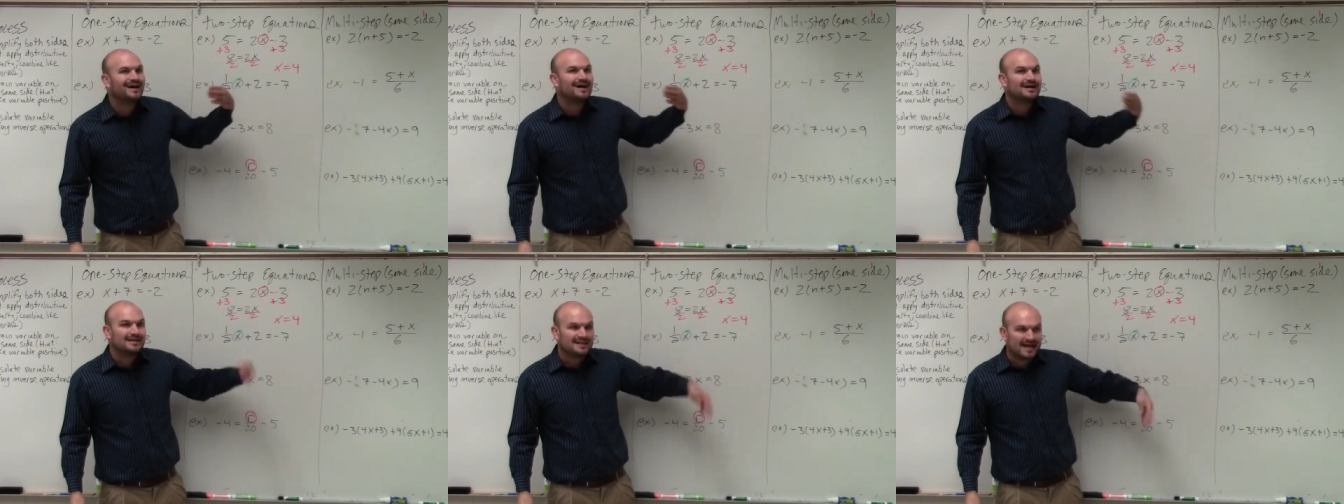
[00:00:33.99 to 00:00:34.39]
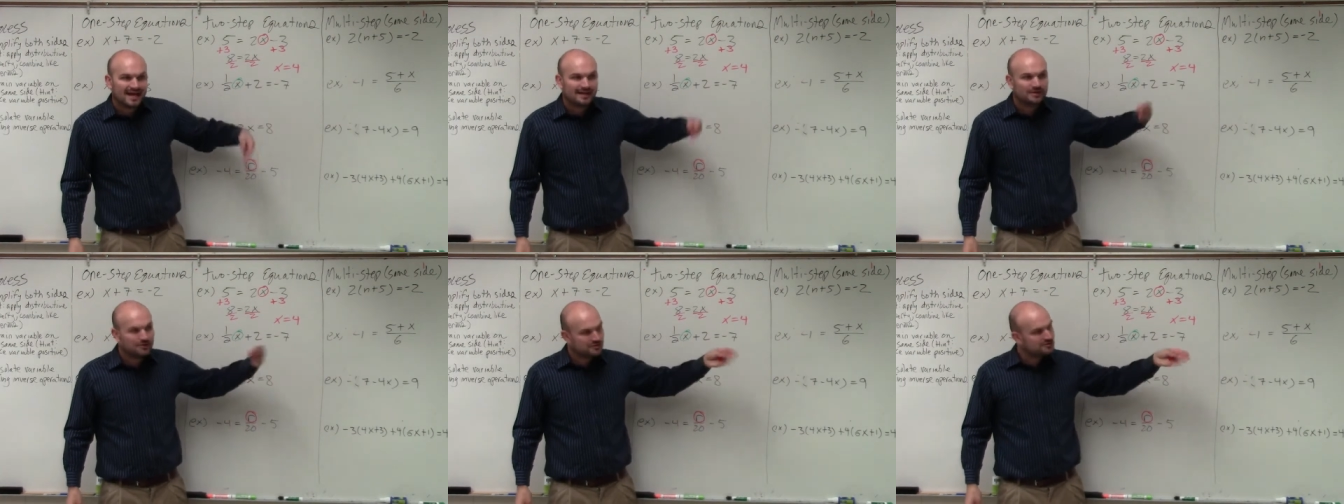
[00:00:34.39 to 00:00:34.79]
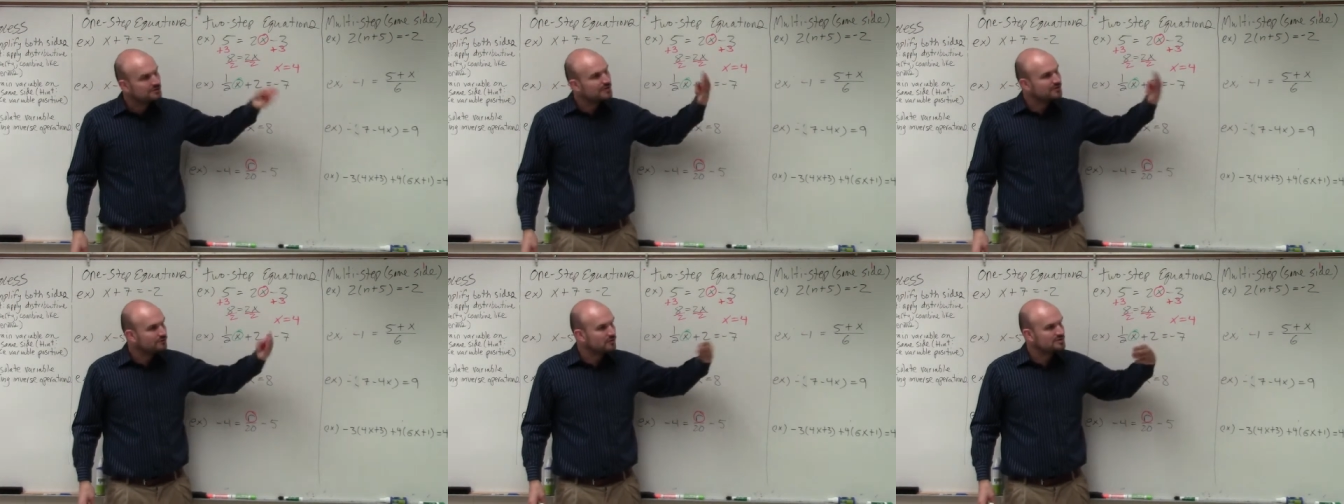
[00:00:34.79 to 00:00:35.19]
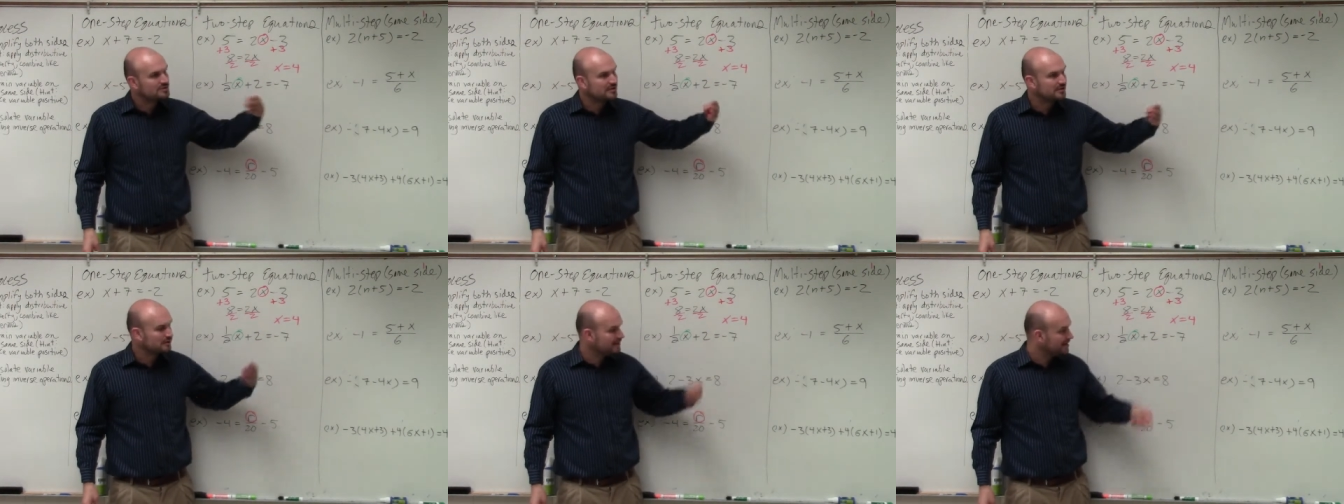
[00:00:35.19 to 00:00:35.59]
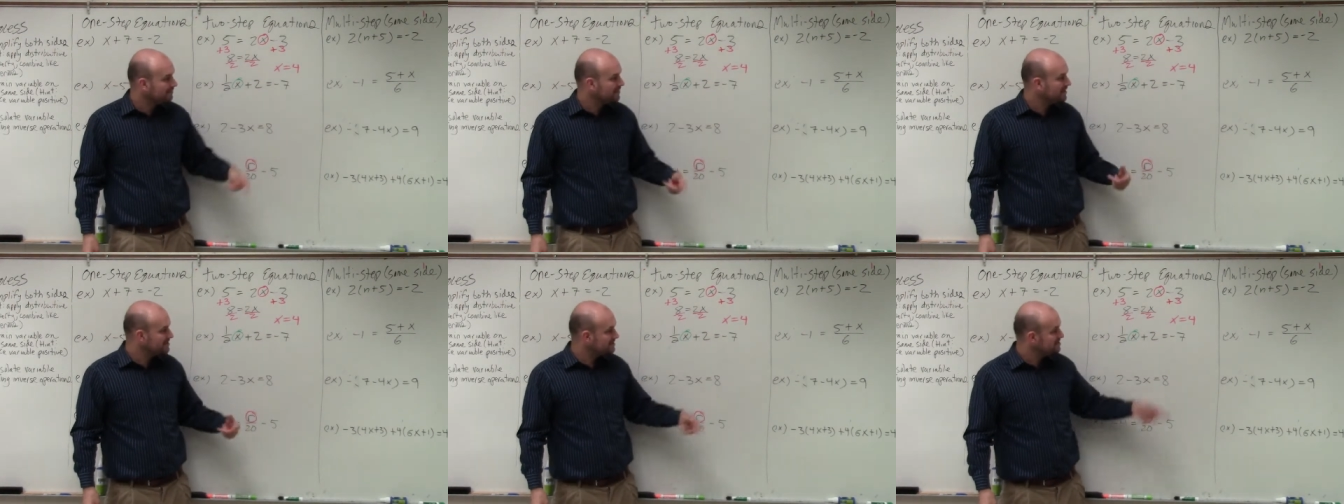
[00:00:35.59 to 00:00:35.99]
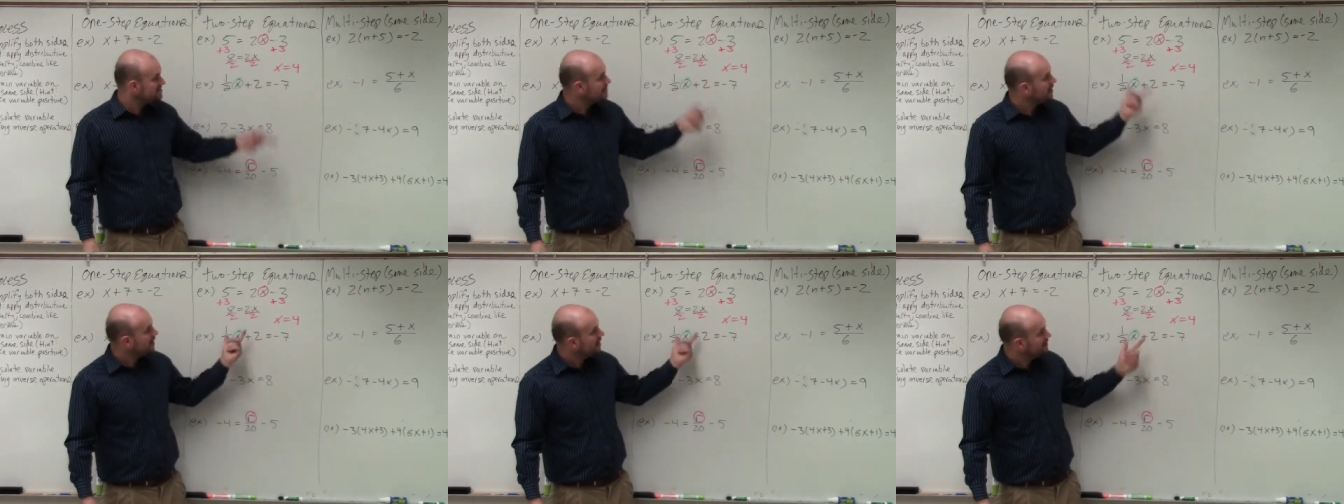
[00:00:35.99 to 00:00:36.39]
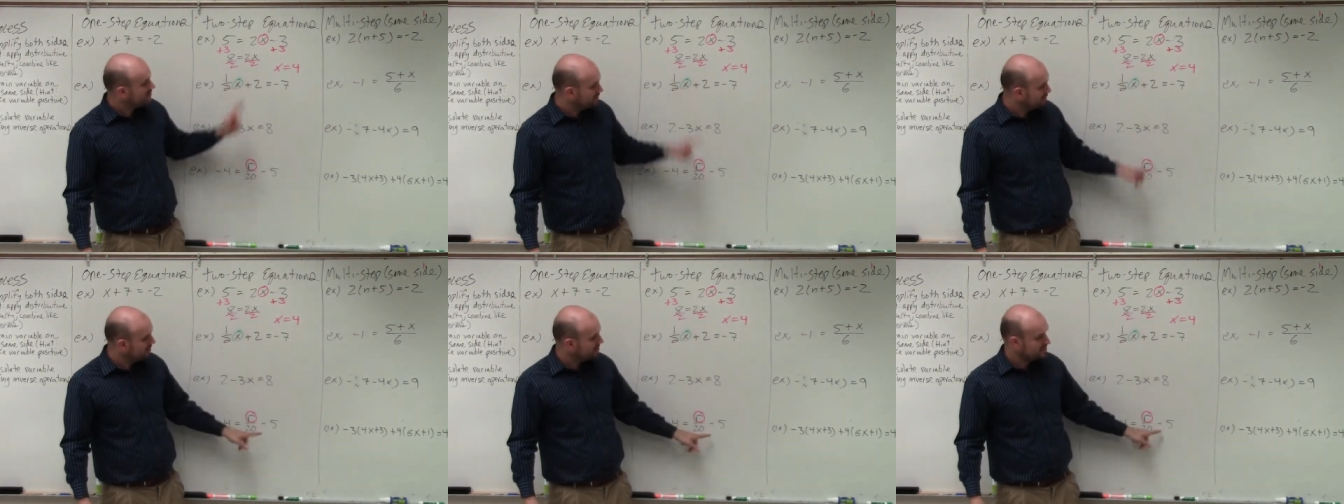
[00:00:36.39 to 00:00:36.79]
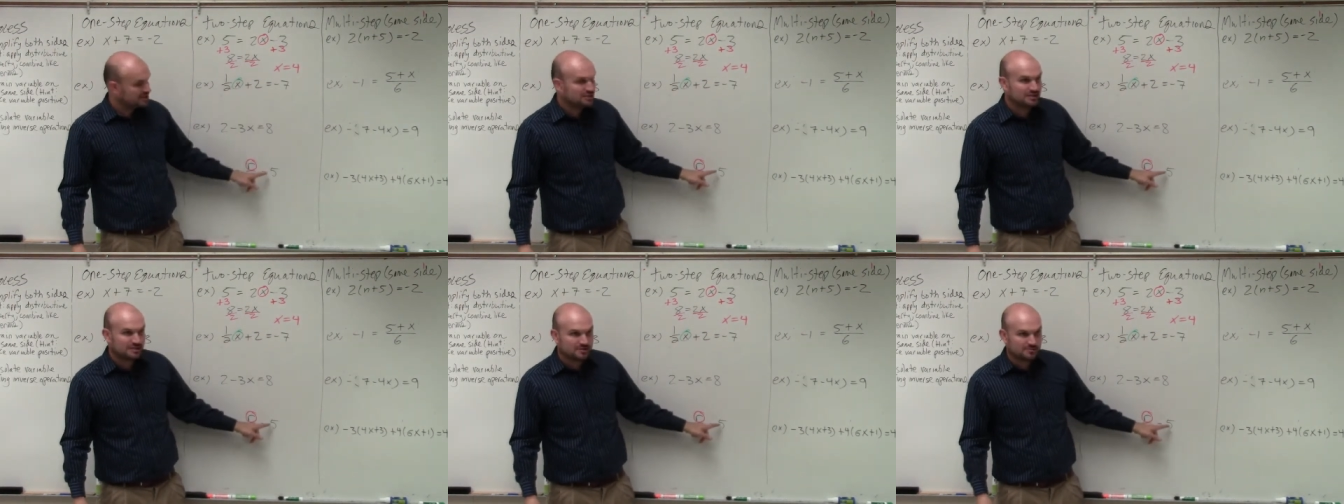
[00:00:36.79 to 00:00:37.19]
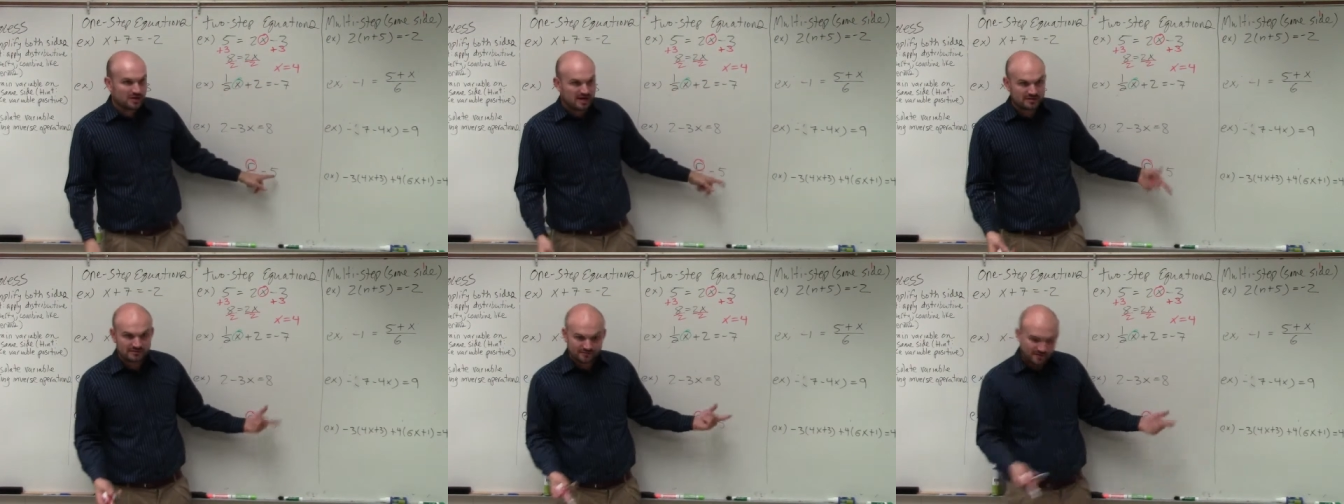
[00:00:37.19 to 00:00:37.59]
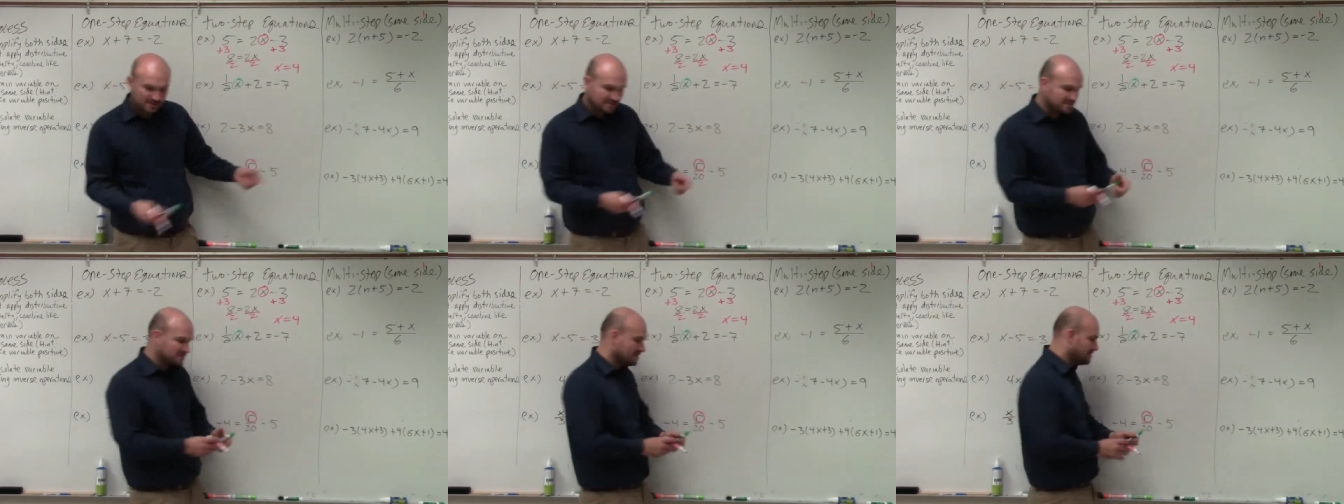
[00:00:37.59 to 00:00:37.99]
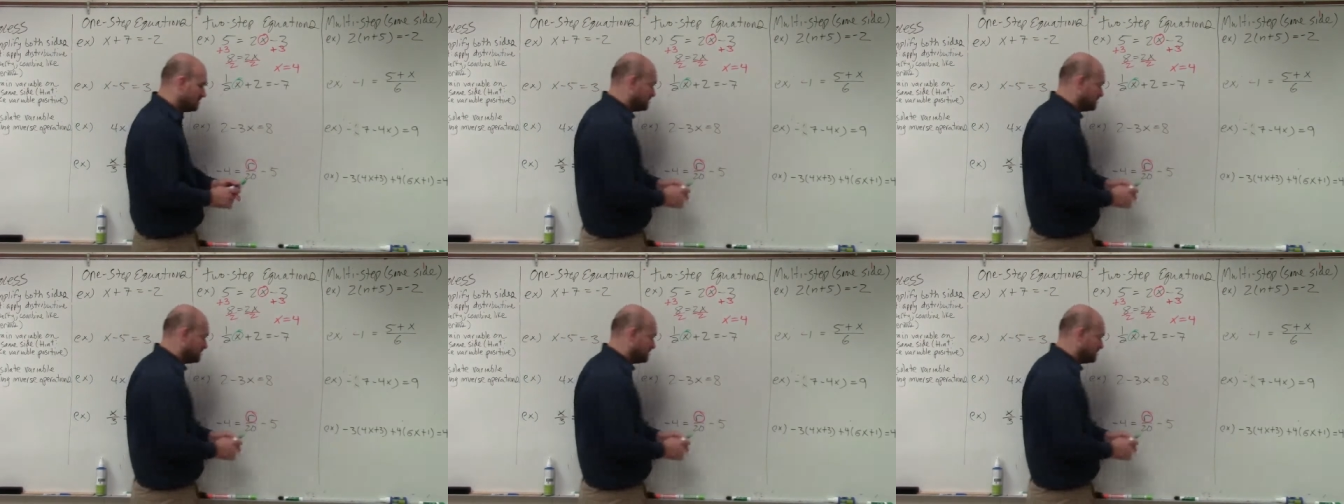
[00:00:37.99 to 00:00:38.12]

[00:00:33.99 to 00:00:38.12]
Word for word: Again, use the reverse order operations. Undo addition and subtraction first.